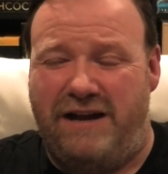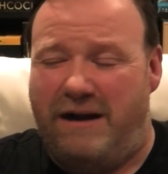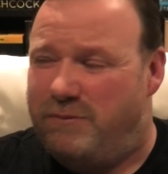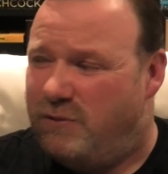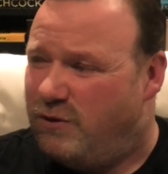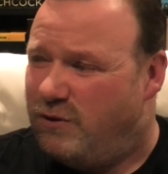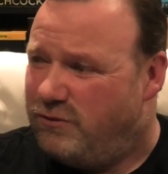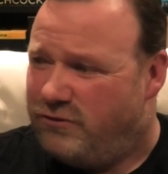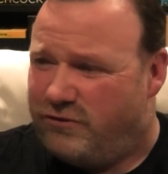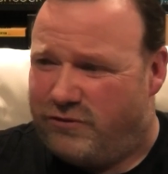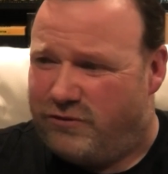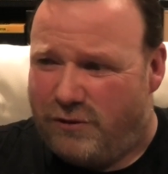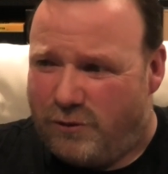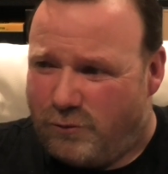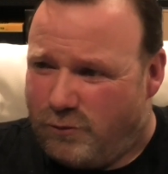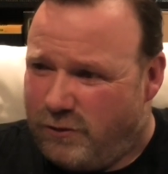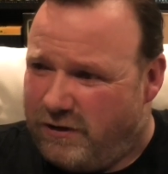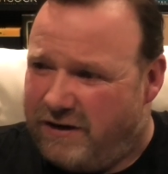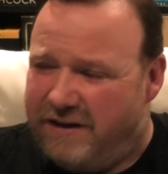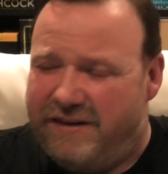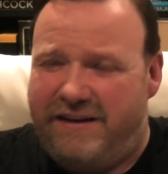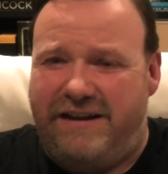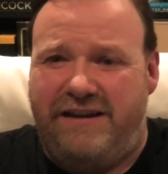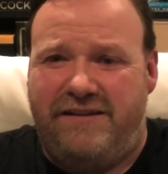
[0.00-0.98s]
I'm going through a
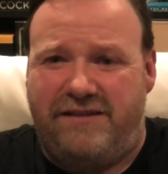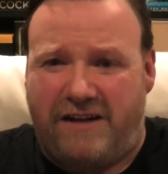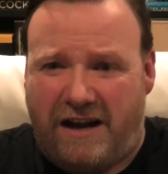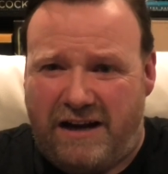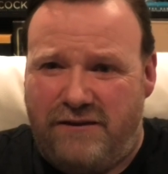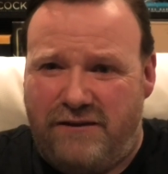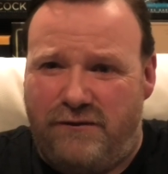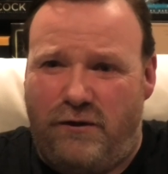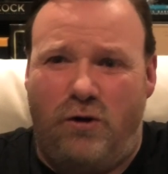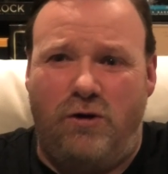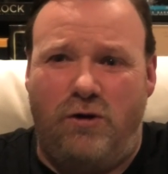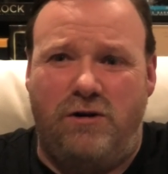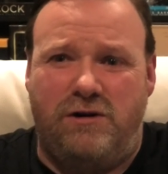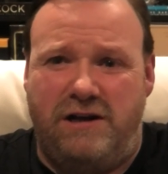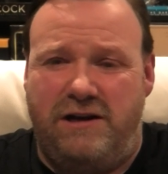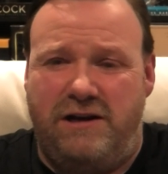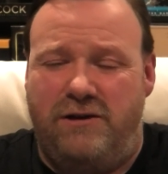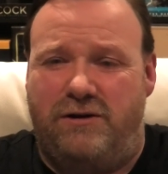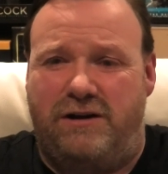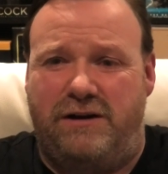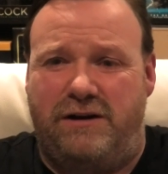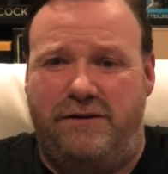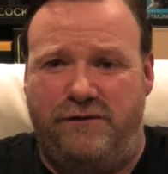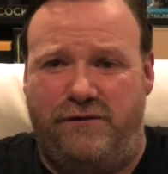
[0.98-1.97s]
run of these kind of ugly
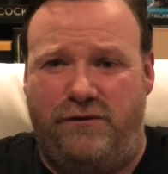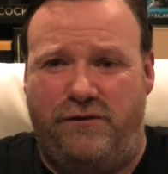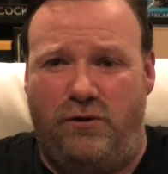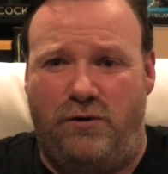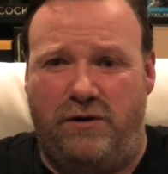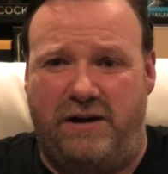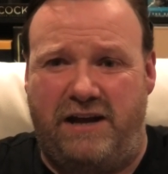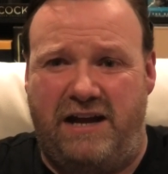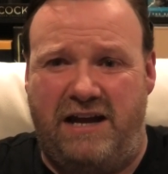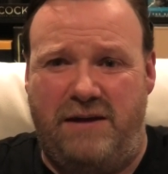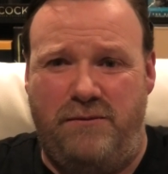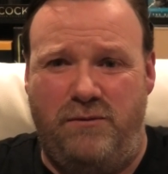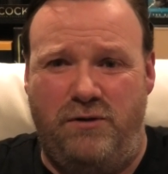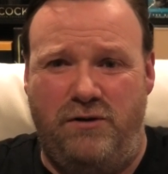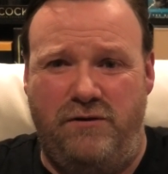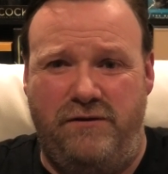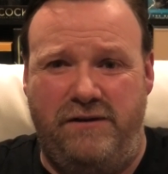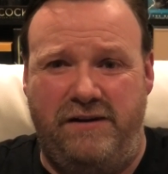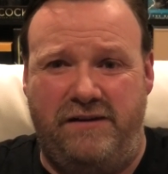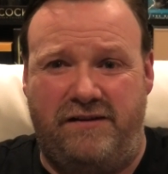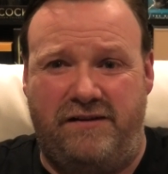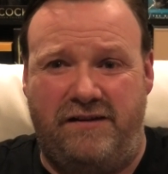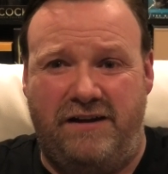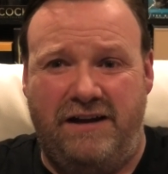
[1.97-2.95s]
looking 4K
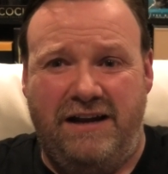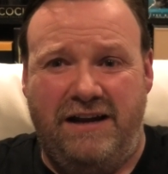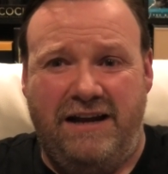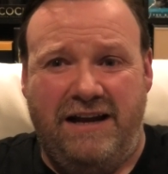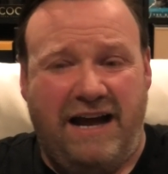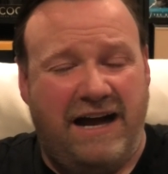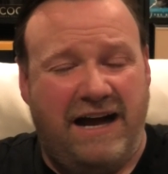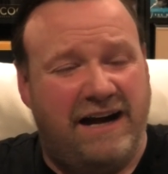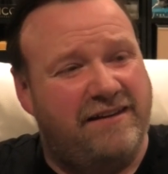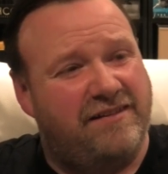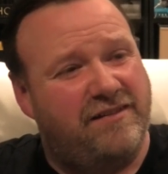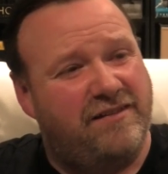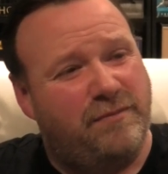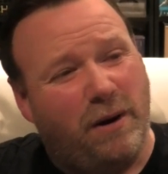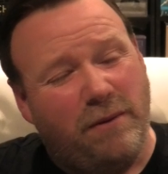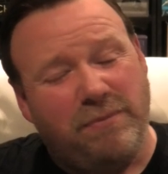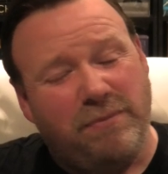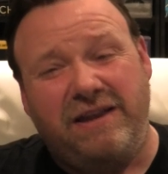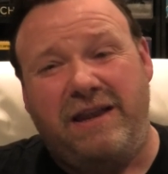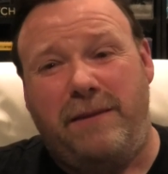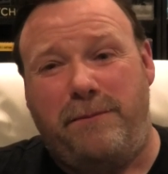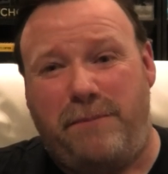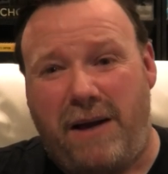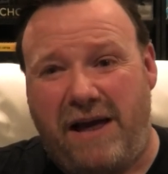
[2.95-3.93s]
movies, and it's
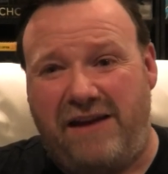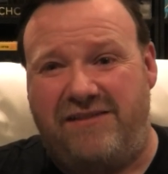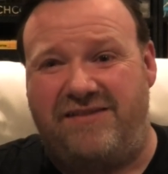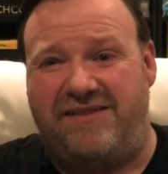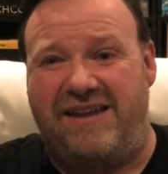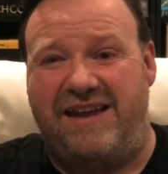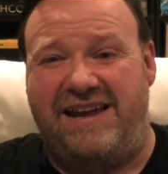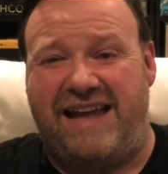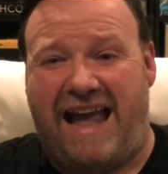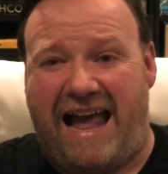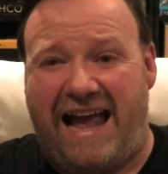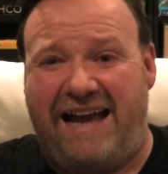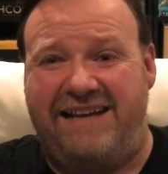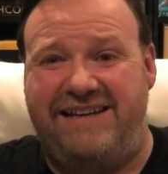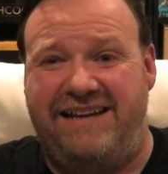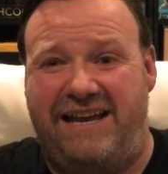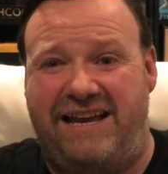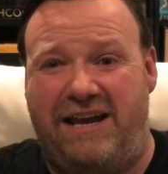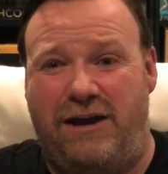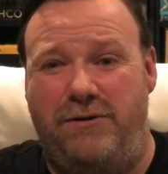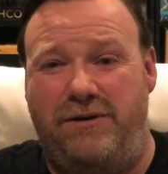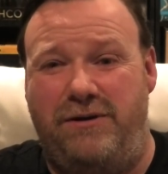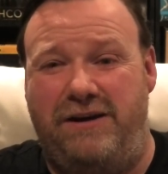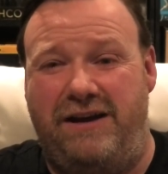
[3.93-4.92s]
probably the best they can
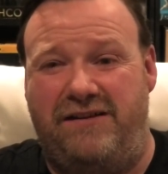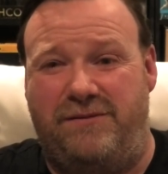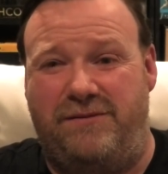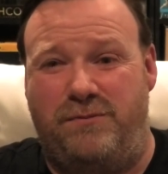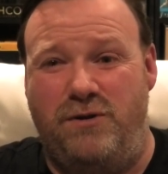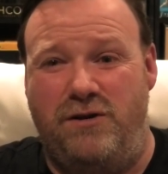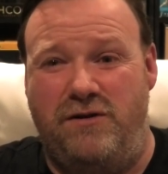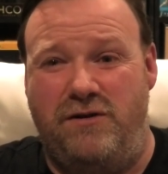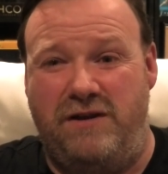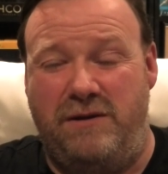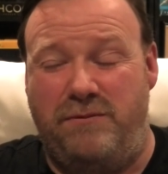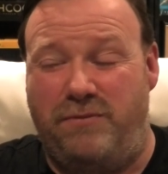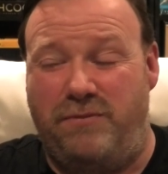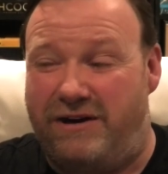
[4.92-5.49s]
get out of this movie.